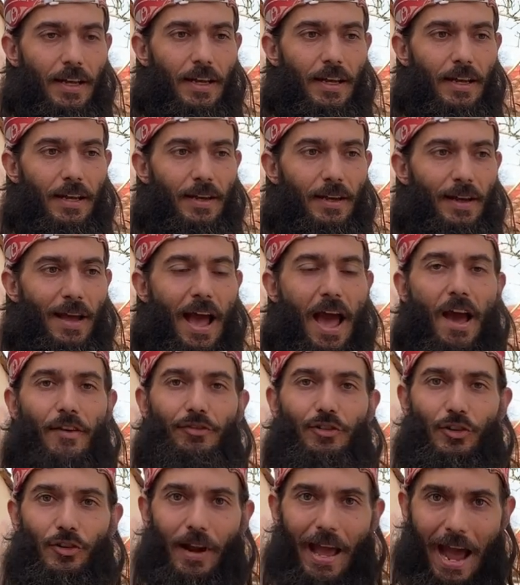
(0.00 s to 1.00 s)

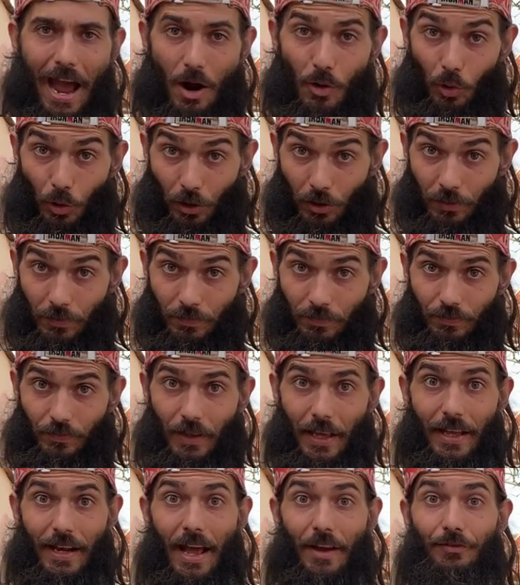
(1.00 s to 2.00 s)
after an hour
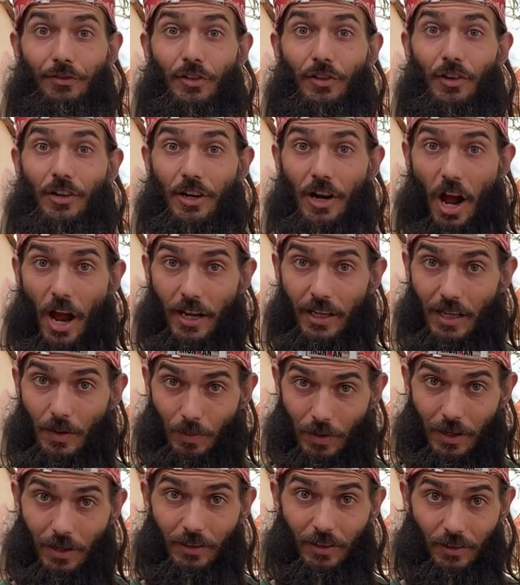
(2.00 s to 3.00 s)
and after 90
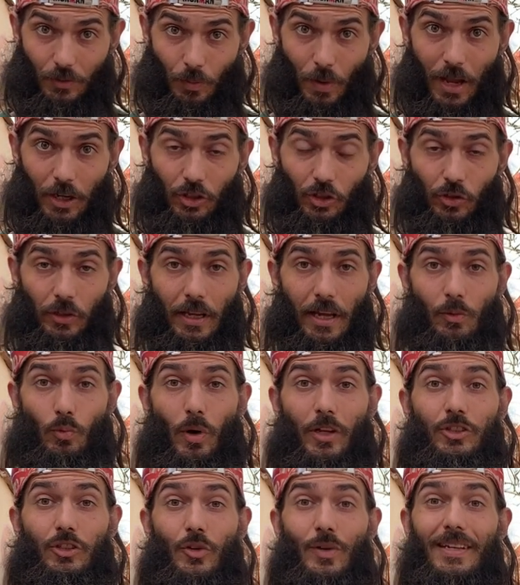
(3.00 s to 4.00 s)
minutes especially. And
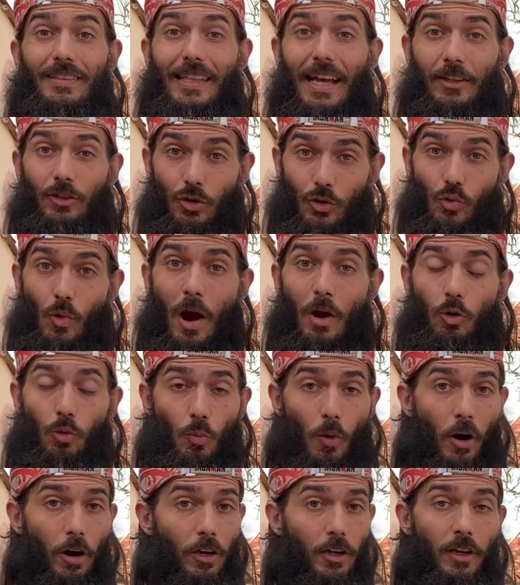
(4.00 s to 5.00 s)
once you hit that 2-hour
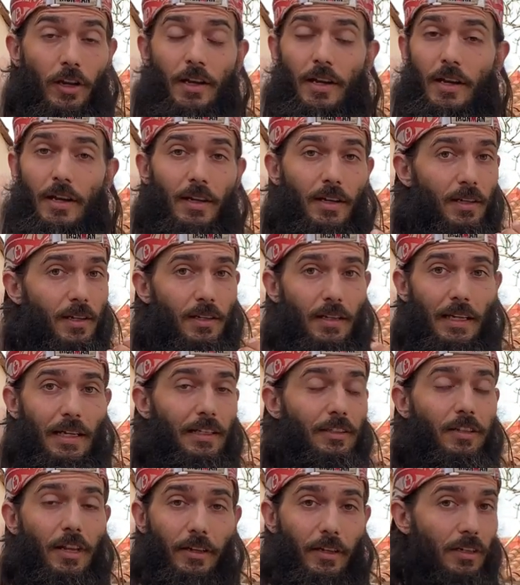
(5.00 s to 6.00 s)
mark,
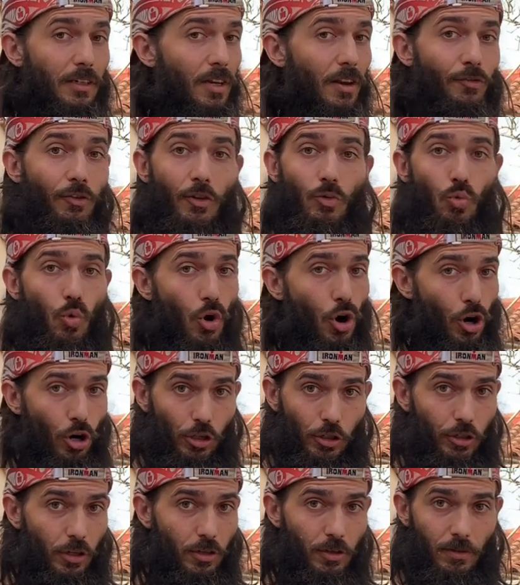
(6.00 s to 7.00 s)
it's like a different
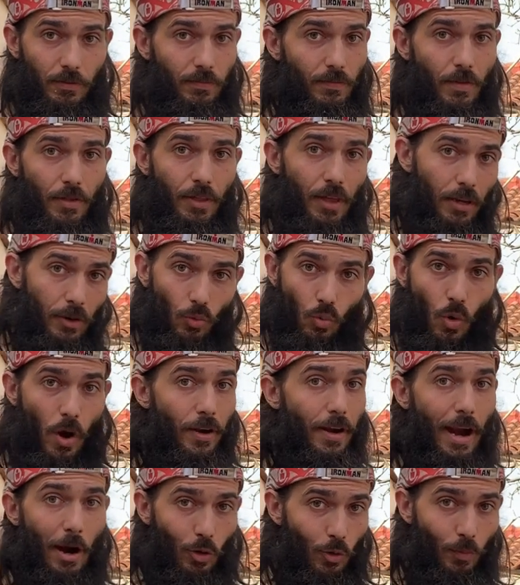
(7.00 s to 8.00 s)
world than the
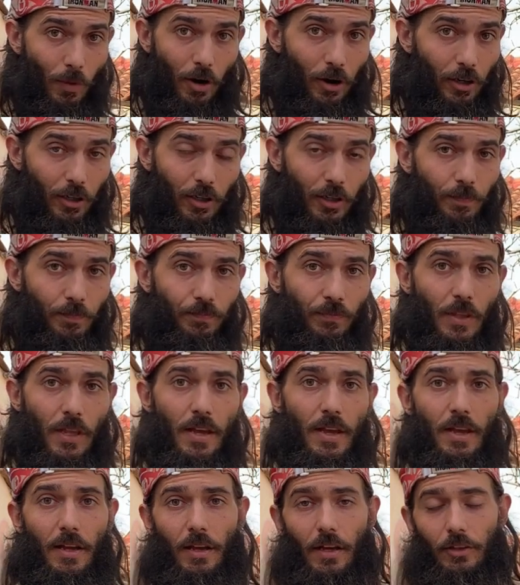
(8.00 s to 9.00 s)
1-hour mark.
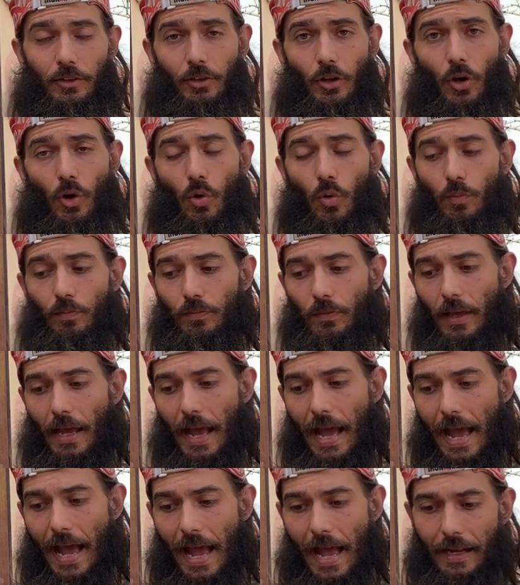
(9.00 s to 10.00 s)
So
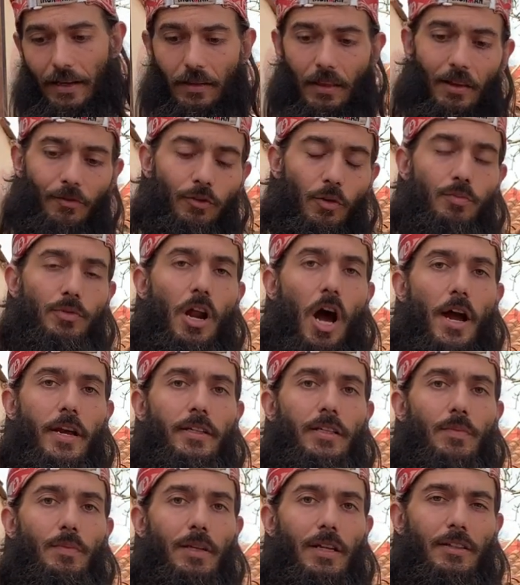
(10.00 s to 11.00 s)
anything from
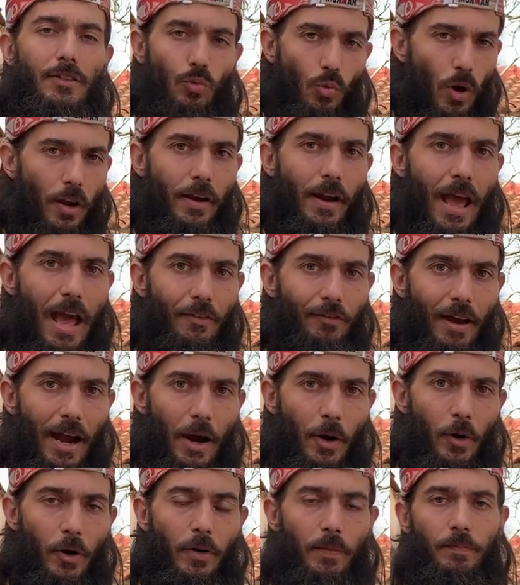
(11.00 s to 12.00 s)
90 minutes, 1.5
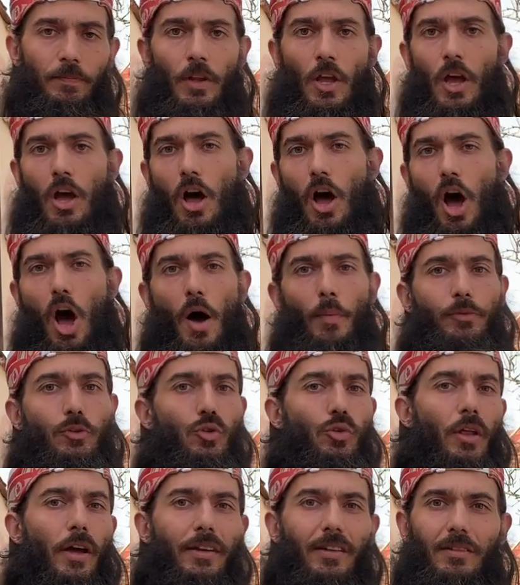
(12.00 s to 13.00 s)
hours, up
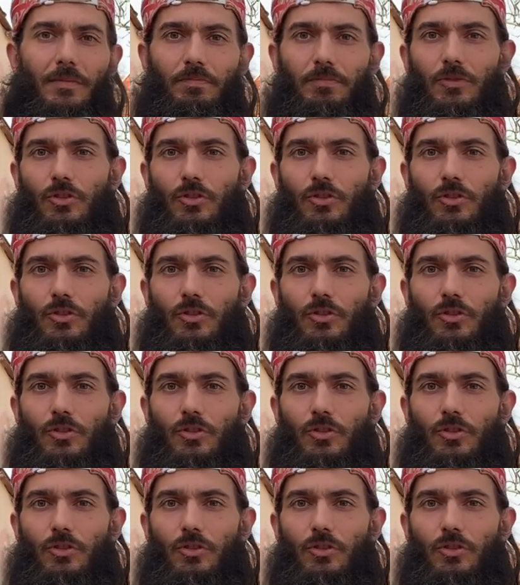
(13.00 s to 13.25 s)
to like